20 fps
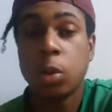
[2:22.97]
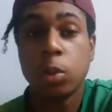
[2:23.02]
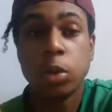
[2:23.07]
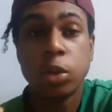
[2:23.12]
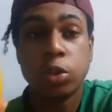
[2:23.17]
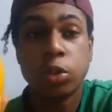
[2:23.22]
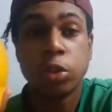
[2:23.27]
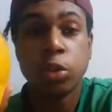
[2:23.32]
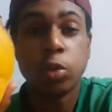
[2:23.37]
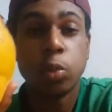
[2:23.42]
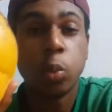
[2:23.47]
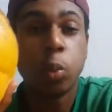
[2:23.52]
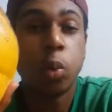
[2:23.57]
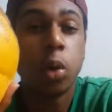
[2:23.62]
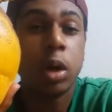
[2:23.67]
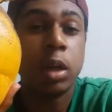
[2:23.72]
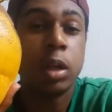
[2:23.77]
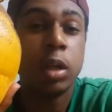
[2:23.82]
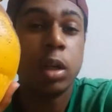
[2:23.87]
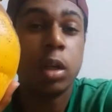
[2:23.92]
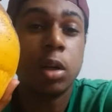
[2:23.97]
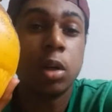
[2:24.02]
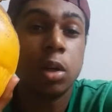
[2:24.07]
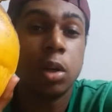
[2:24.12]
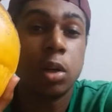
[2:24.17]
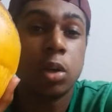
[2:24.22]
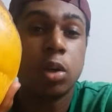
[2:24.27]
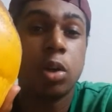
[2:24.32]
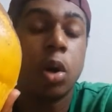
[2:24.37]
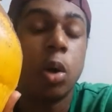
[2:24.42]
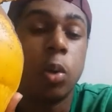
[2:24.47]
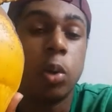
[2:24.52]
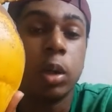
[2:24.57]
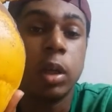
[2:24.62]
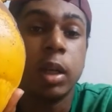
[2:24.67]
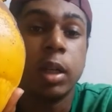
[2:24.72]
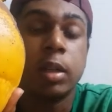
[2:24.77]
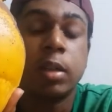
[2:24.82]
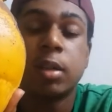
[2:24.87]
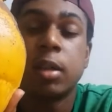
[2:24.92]
with just one
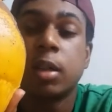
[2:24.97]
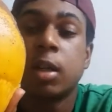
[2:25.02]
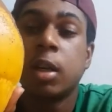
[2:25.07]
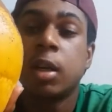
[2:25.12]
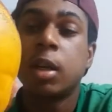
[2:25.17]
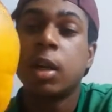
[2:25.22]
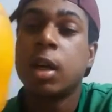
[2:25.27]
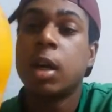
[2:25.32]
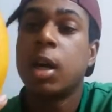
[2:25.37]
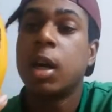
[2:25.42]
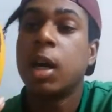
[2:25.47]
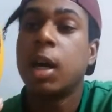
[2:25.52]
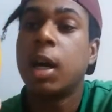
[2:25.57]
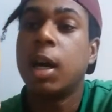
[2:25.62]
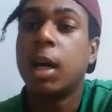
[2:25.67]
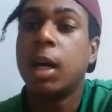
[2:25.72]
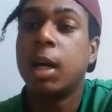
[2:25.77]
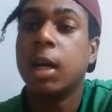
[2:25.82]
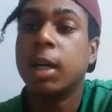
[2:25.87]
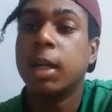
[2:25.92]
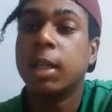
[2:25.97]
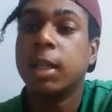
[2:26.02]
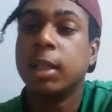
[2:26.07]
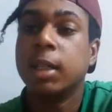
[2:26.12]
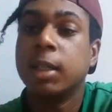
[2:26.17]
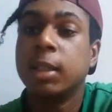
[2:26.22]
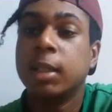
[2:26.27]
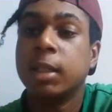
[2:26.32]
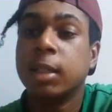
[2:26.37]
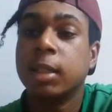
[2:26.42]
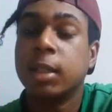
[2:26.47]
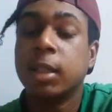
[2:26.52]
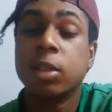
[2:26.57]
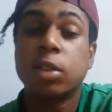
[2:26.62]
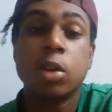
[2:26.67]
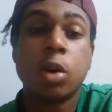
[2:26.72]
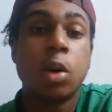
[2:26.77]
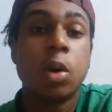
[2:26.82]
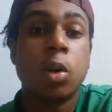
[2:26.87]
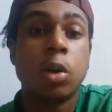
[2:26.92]
coconut. And
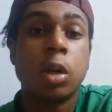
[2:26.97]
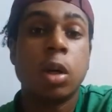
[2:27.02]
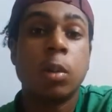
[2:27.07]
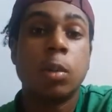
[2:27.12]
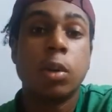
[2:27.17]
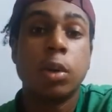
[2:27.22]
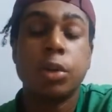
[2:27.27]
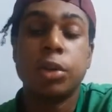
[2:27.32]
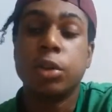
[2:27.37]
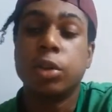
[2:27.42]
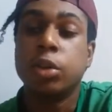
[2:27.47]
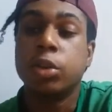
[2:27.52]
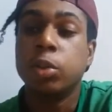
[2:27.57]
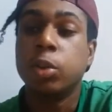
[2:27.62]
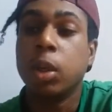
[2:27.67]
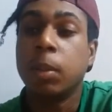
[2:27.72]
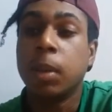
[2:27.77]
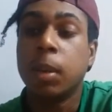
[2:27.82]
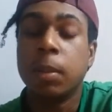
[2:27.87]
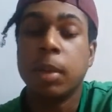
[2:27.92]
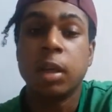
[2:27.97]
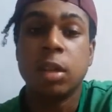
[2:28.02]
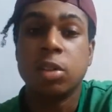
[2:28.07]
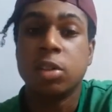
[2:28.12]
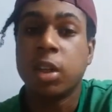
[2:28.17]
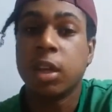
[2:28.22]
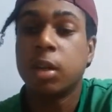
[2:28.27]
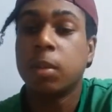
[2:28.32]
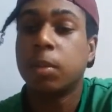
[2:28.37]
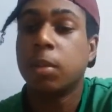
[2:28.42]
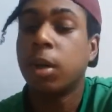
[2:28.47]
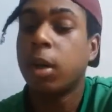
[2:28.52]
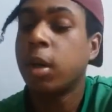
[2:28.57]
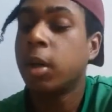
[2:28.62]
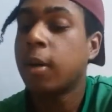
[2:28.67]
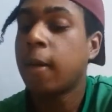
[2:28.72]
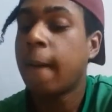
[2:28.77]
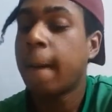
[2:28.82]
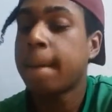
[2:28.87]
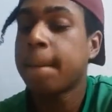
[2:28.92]
there's a whole lot more you could do. I might make a second
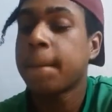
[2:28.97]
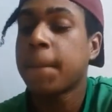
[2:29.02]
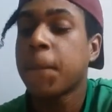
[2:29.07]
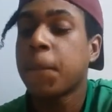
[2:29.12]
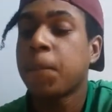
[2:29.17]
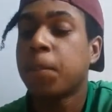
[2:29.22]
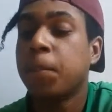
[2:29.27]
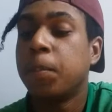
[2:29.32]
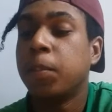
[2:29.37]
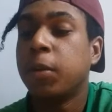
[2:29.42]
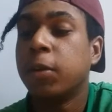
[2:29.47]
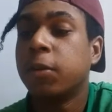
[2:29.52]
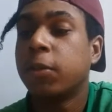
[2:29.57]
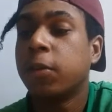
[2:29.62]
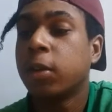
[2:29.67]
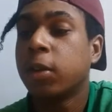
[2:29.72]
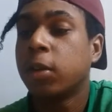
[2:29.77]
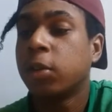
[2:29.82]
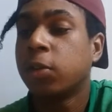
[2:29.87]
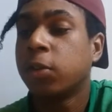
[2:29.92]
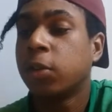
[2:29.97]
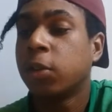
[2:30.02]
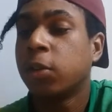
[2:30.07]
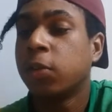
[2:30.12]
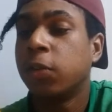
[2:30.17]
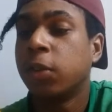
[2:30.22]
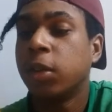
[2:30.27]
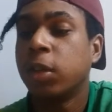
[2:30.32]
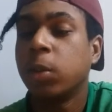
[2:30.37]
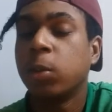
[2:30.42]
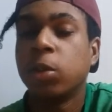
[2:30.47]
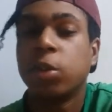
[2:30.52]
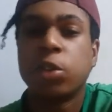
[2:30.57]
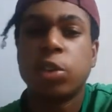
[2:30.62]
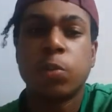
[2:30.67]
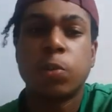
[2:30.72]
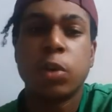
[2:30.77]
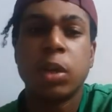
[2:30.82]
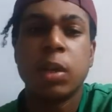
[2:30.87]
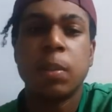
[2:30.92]
part. But for this first video, it's
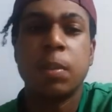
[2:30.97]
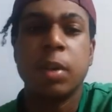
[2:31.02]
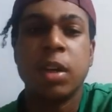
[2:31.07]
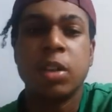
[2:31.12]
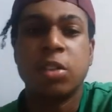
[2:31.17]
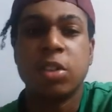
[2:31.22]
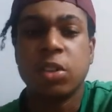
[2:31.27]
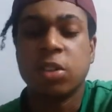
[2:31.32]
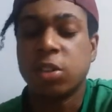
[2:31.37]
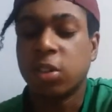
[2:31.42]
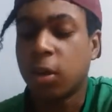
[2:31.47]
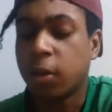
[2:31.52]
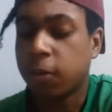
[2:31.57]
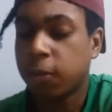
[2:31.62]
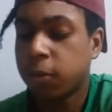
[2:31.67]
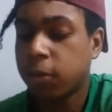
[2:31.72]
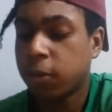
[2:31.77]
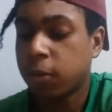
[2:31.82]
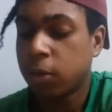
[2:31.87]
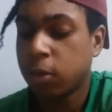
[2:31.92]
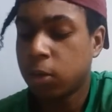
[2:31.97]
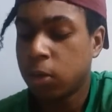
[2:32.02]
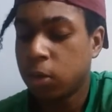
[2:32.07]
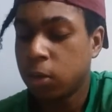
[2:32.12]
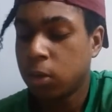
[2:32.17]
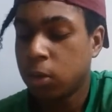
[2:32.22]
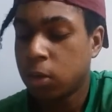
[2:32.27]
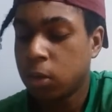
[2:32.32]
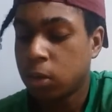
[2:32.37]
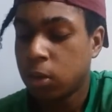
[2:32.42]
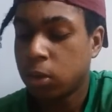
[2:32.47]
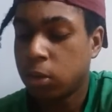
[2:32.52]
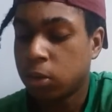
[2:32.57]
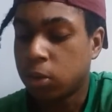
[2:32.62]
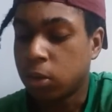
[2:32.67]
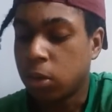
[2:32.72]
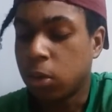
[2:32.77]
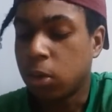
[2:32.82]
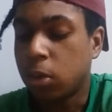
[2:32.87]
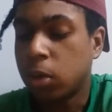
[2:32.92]
just pretty basic stuff.
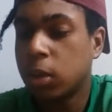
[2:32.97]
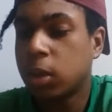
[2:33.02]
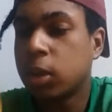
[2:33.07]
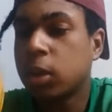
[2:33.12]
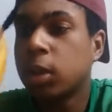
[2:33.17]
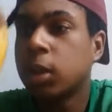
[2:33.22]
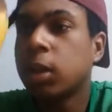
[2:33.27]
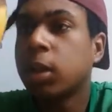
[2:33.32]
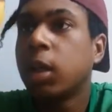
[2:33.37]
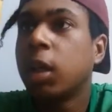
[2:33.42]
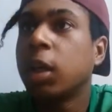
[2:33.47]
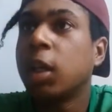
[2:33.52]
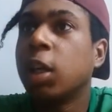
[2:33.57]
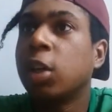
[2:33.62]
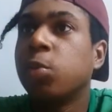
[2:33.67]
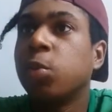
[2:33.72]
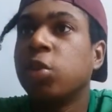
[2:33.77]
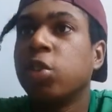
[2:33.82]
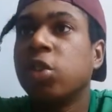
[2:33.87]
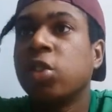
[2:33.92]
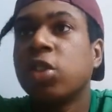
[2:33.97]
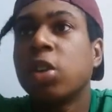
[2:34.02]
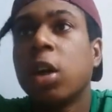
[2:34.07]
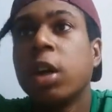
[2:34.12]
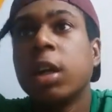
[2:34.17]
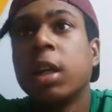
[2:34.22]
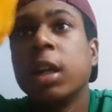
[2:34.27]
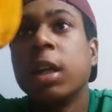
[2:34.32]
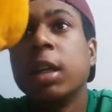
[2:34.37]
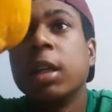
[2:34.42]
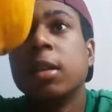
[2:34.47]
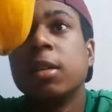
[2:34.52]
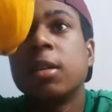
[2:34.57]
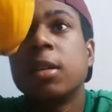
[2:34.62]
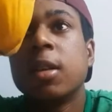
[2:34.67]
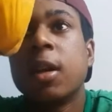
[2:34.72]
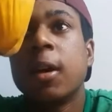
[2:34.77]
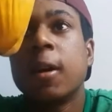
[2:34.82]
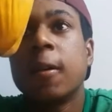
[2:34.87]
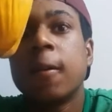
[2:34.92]
So, guess we should start getting
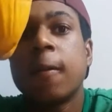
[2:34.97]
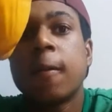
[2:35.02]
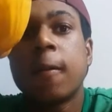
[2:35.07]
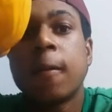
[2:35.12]
into that.